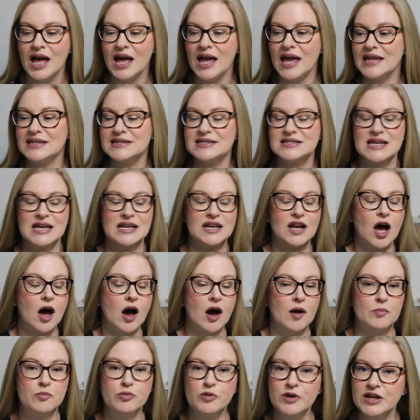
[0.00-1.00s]
It's
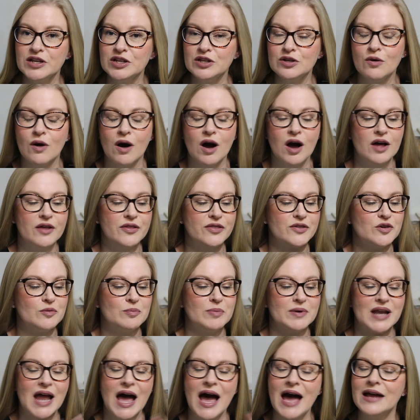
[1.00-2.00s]
a brand new author,
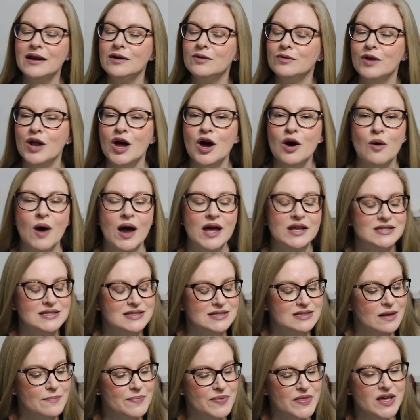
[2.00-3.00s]
but I don't know, it's
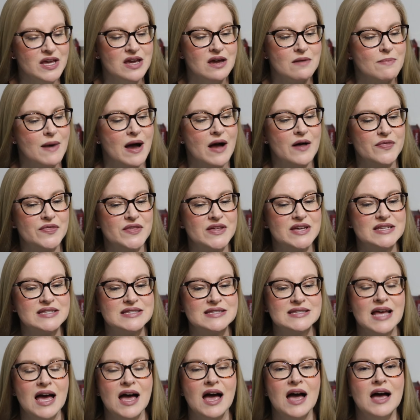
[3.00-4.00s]
something about this.
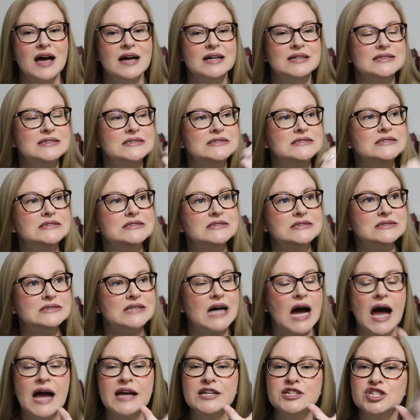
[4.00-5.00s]

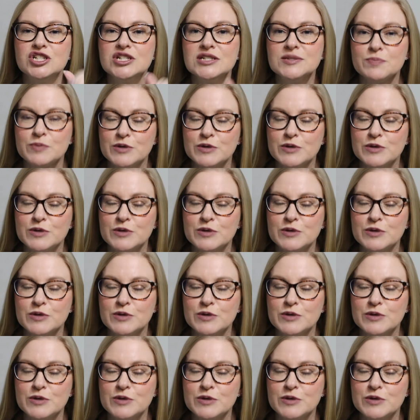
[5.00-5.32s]
I just